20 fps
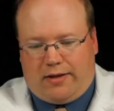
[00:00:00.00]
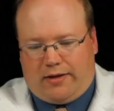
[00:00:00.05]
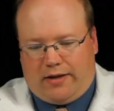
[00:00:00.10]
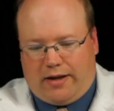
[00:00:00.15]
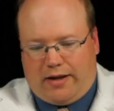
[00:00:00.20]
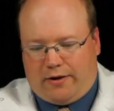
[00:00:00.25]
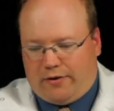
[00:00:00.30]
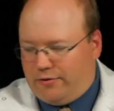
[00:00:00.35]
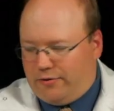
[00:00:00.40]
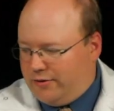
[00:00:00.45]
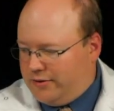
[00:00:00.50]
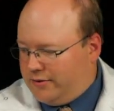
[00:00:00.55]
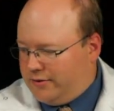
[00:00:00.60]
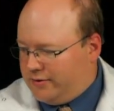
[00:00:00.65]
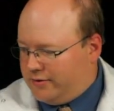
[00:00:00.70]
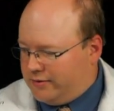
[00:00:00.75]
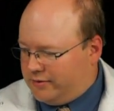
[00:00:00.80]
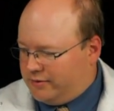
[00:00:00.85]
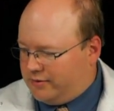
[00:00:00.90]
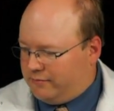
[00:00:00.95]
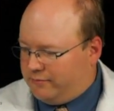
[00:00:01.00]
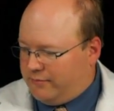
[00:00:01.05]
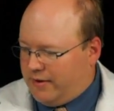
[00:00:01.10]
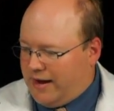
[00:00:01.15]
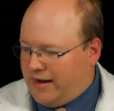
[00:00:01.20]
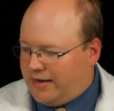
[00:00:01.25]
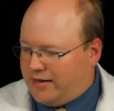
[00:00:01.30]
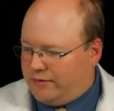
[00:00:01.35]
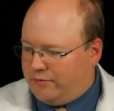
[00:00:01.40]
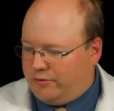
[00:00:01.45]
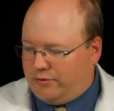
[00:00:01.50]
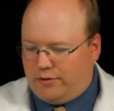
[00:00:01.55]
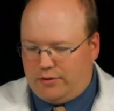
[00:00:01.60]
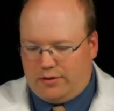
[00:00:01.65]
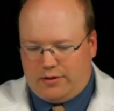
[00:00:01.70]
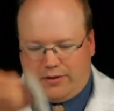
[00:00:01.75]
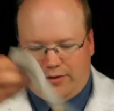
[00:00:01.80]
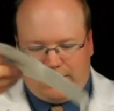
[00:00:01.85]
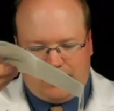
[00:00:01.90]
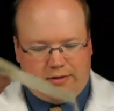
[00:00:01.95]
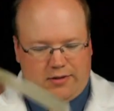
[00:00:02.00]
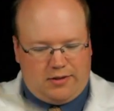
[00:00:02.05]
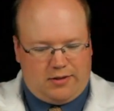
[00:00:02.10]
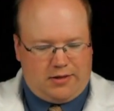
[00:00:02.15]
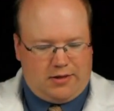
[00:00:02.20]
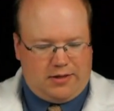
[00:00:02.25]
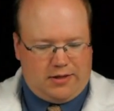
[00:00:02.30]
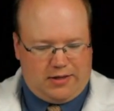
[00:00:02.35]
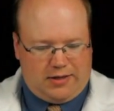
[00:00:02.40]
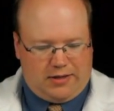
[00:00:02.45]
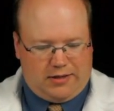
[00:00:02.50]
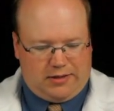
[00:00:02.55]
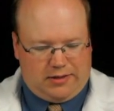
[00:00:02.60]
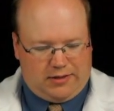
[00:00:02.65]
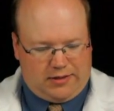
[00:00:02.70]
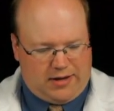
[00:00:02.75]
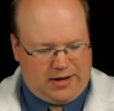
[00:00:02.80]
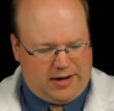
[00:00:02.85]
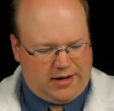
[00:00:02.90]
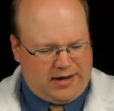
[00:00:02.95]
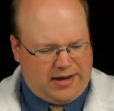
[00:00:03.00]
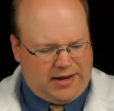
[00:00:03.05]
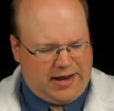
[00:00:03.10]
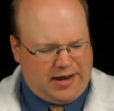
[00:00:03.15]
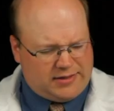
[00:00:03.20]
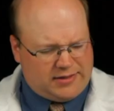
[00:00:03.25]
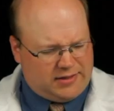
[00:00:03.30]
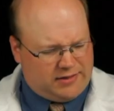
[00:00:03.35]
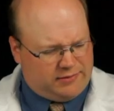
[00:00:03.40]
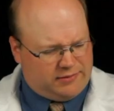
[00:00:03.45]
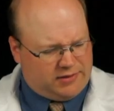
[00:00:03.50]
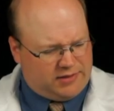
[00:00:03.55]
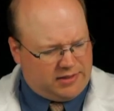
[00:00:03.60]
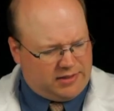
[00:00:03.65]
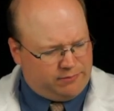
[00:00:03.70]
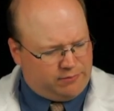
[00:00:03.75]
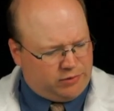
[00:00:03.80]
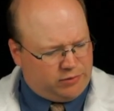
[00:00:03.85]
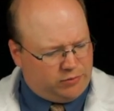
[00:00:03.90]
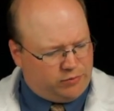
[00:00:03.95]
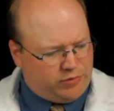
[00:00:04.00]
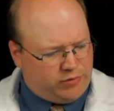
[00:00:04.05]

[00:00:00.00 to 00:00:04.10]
Now, the manual kind of has a simple